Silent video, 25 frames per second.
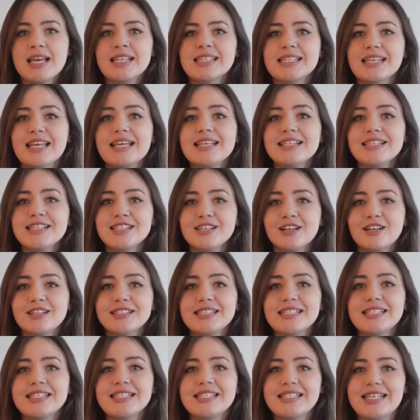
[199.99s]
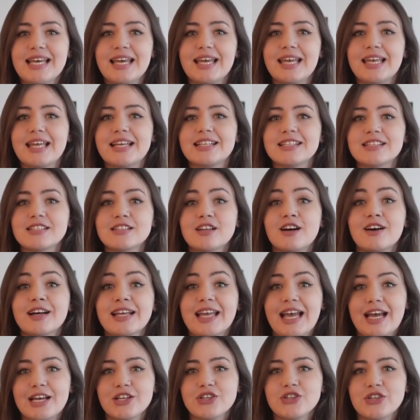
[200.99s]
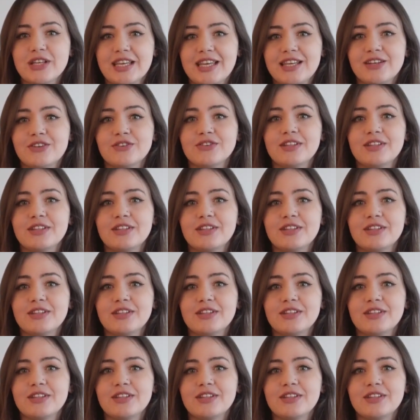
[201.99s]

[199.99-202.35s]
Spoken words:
To get started today and start cashing in